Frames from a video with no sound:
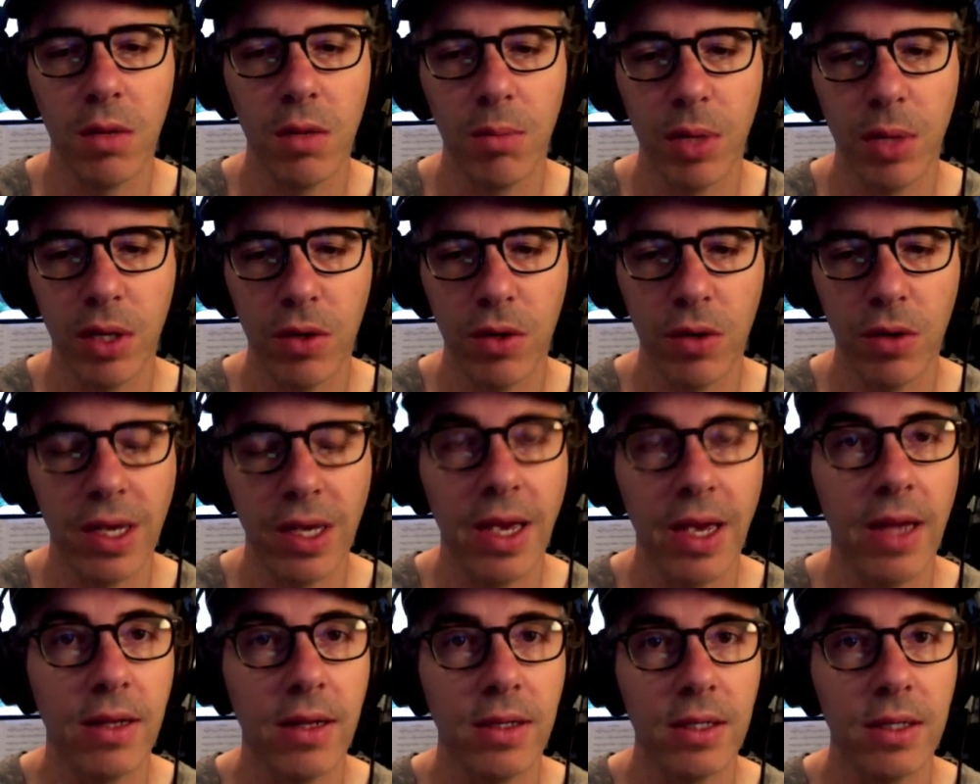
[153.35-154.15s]
but you
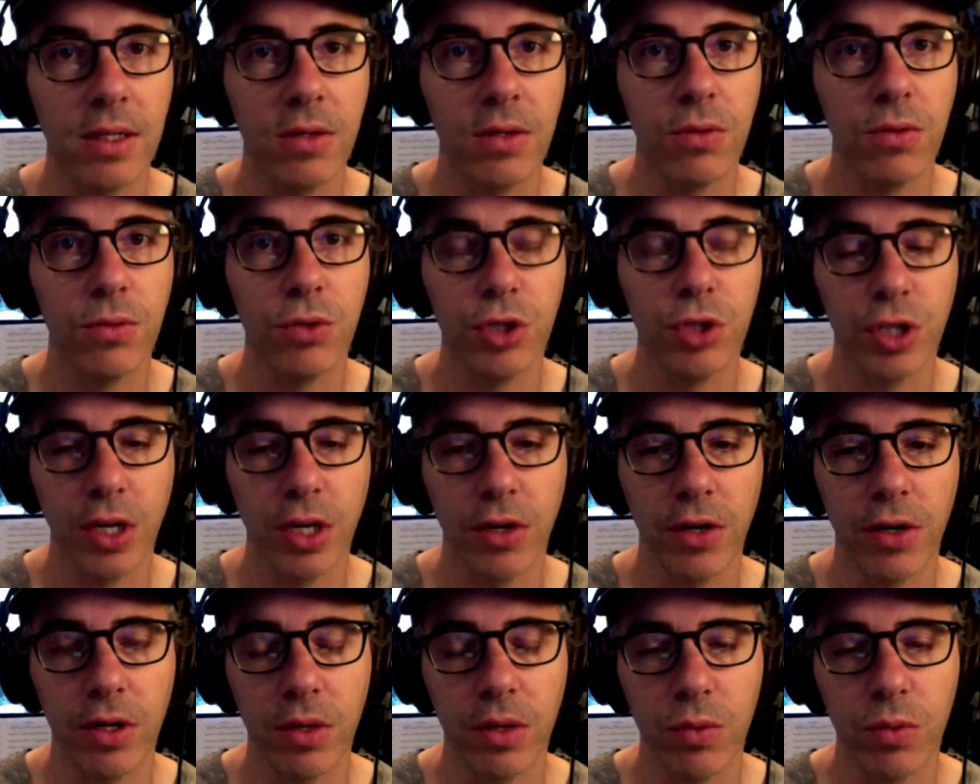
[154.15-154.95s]
can still
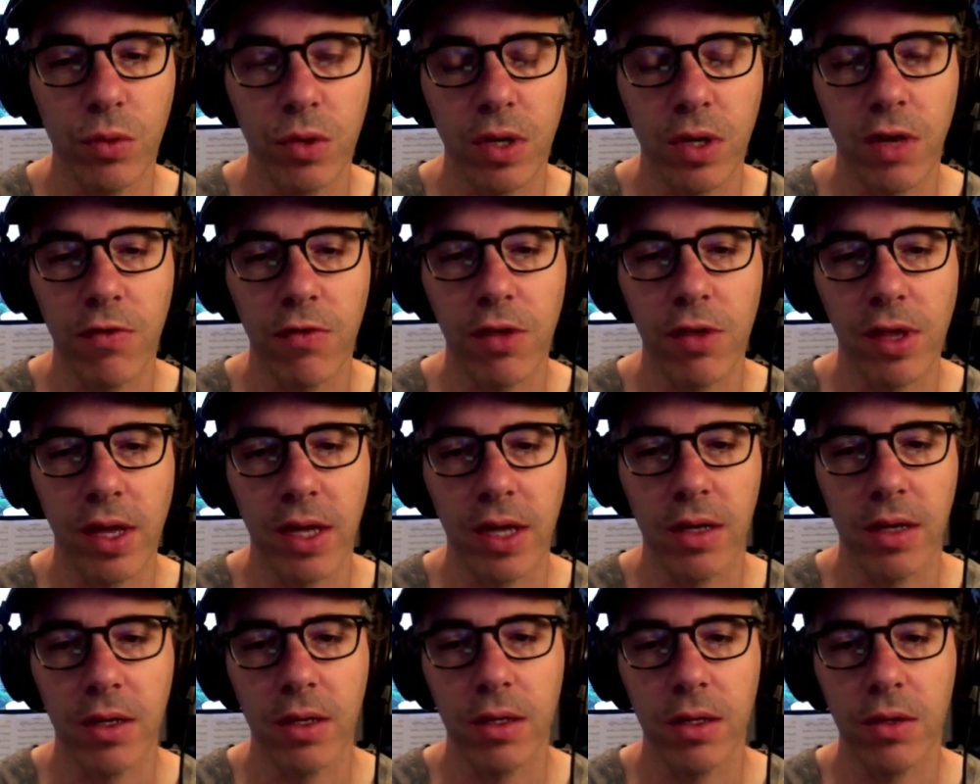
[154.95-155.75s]
share it, and we'll cover
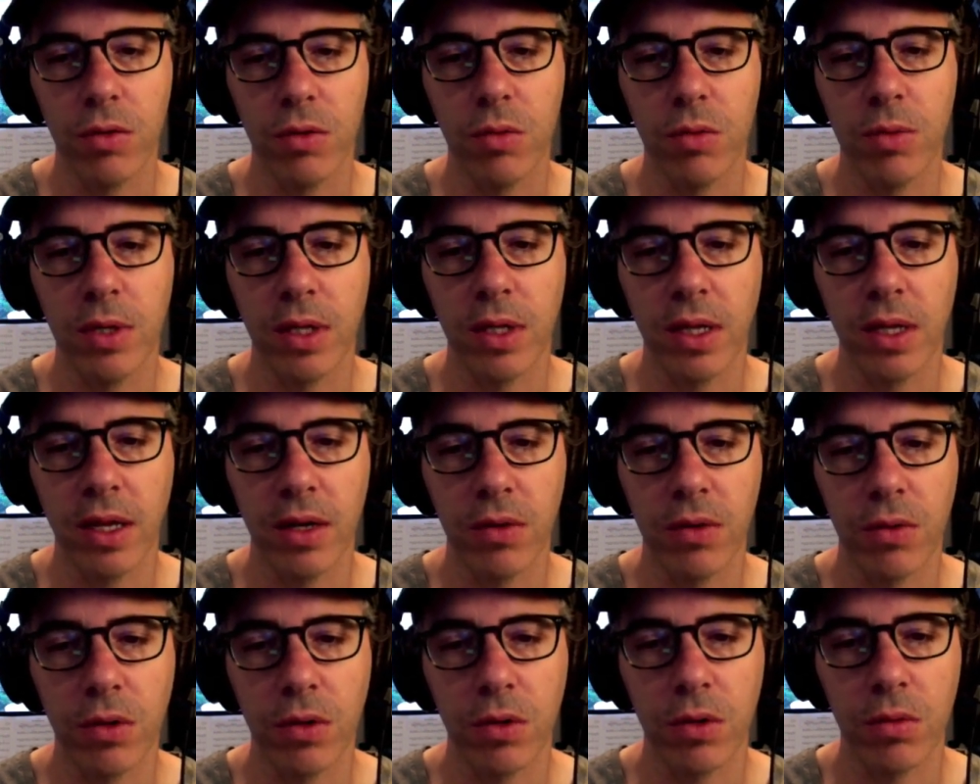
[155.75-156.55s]
that a little bit
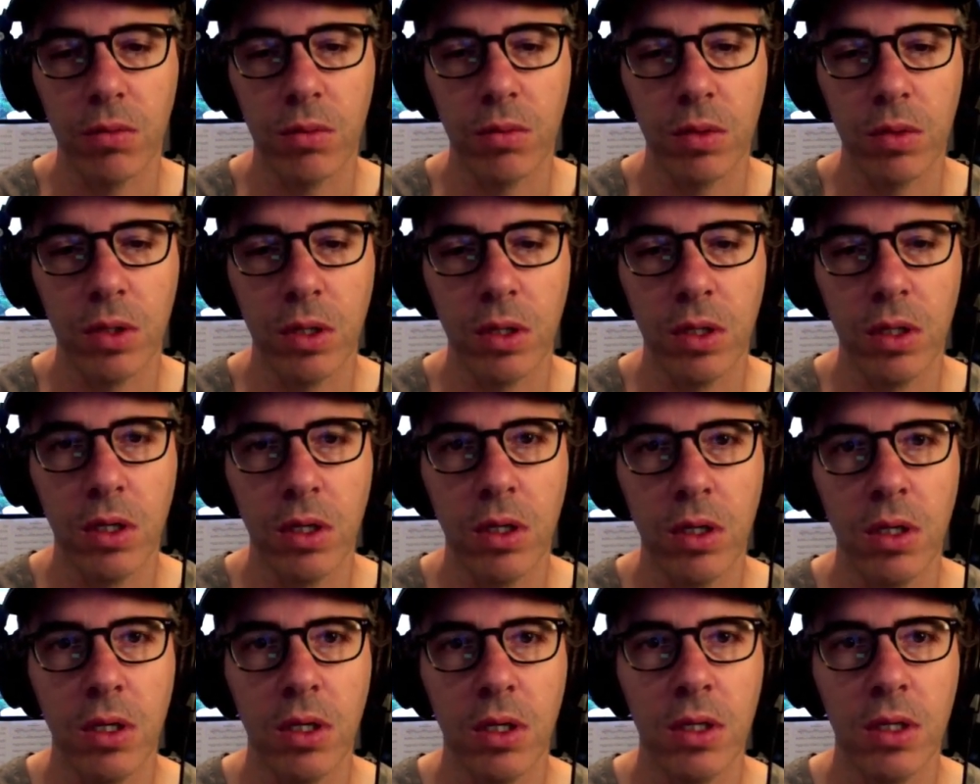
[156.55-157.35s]
later on.
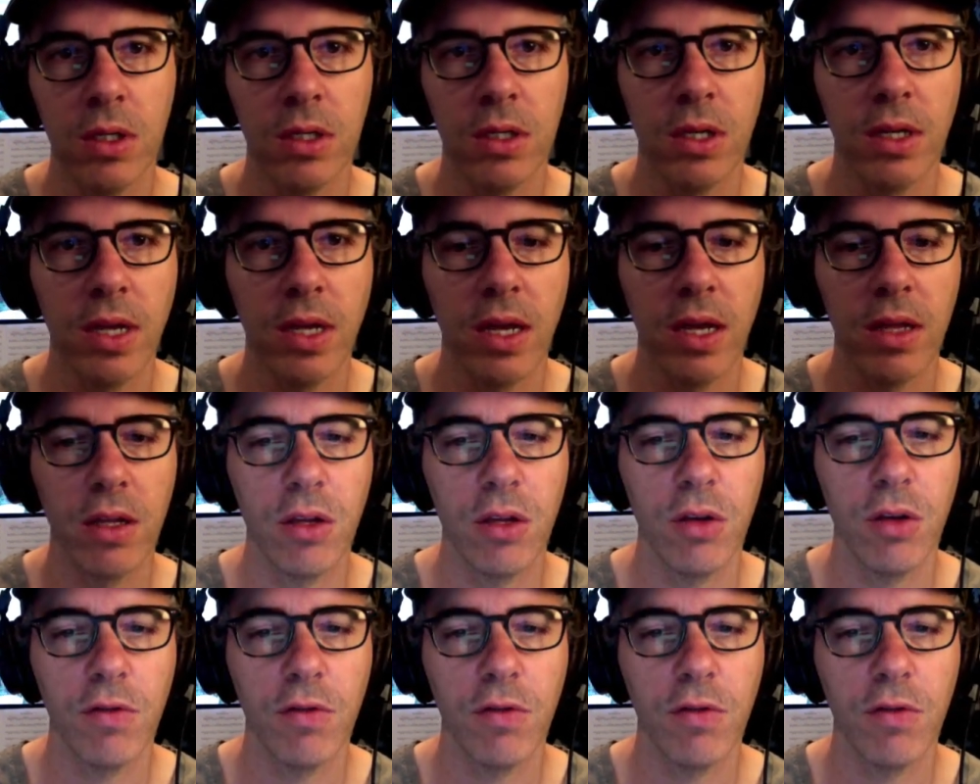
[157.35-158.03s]
So now that you've